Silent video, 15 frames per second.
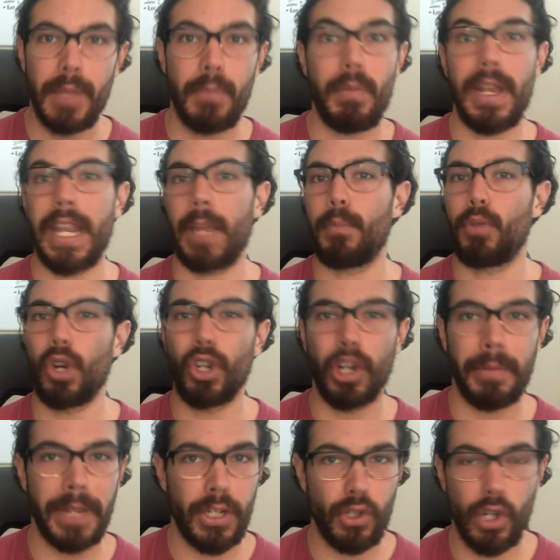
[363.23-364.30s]
meaning
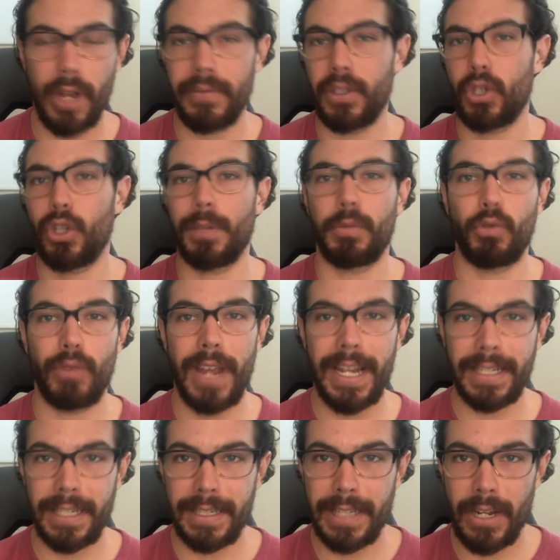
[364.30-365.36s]
programming in JavaScript,
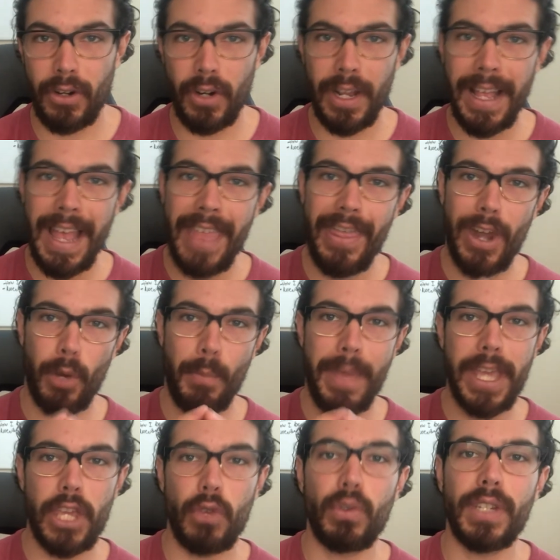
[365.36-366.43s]
React, etc., that'll
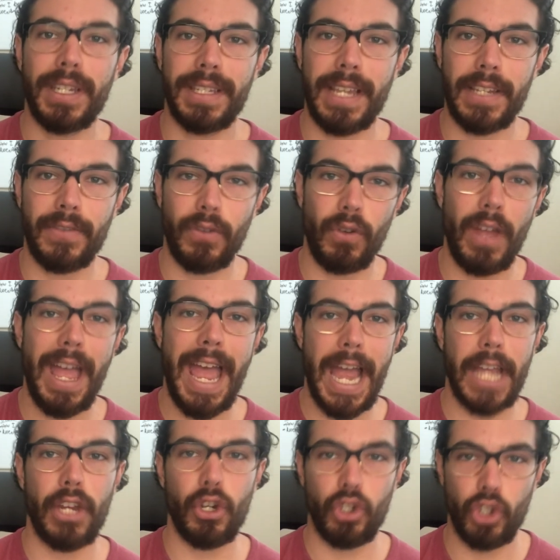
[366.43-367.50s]
make you successful
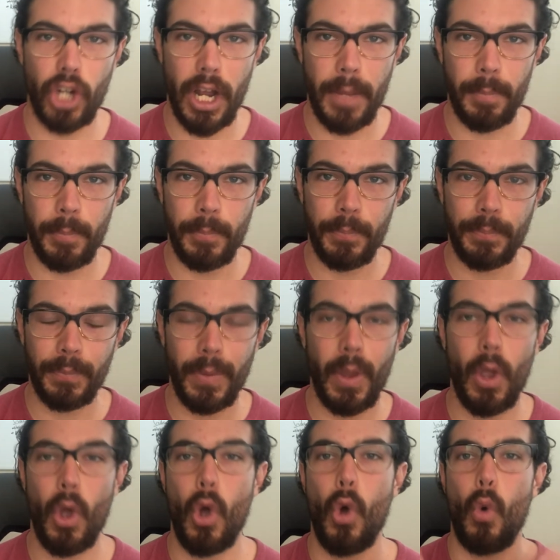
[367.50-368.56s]
at your job.
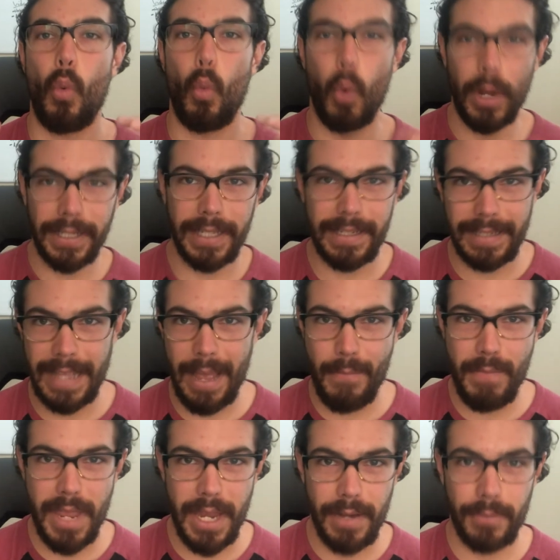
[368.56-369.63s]
What does that
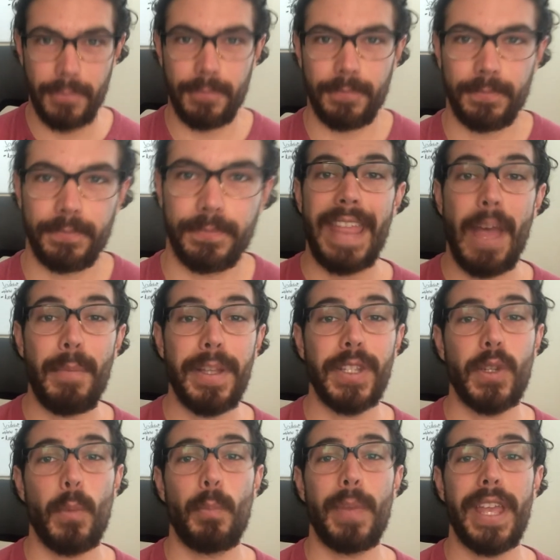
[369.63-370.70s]
mean? That
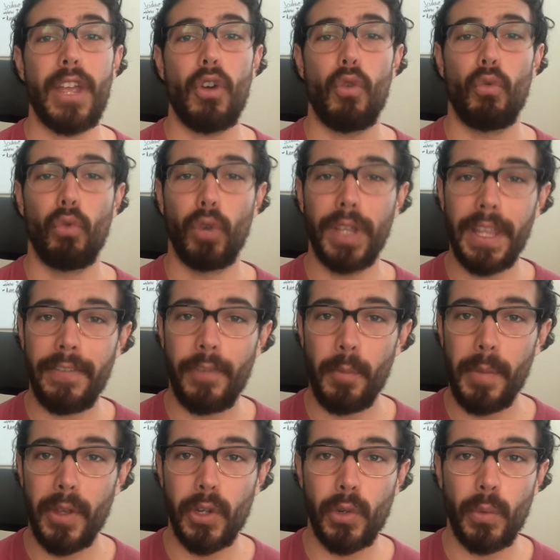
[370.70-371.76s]
means being really
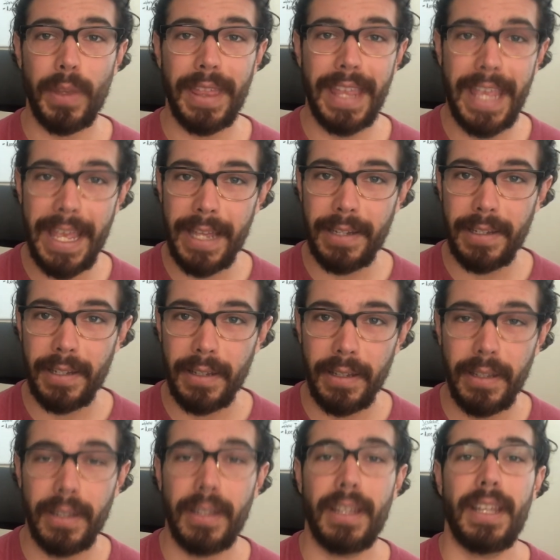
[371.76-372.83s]
familiar with Git
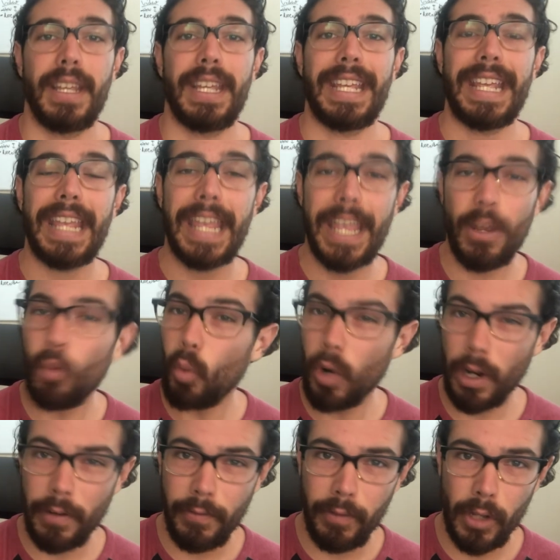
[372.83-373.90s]

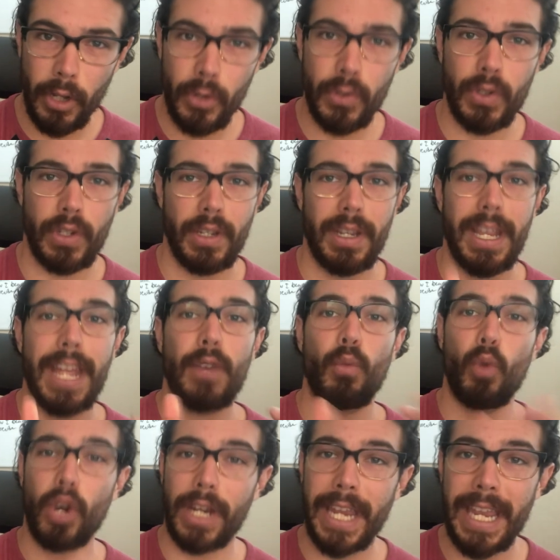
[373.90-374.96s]
workflows,
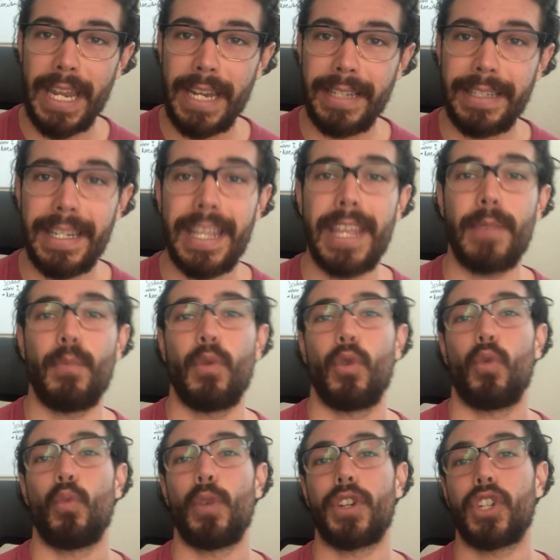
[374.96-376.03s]
and working in a team,
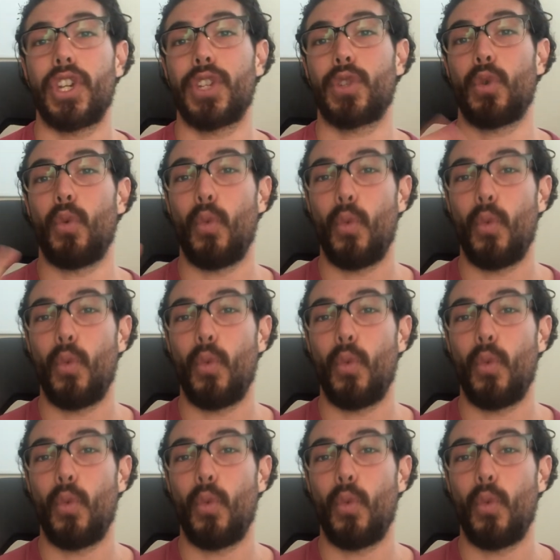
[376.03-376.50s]
which is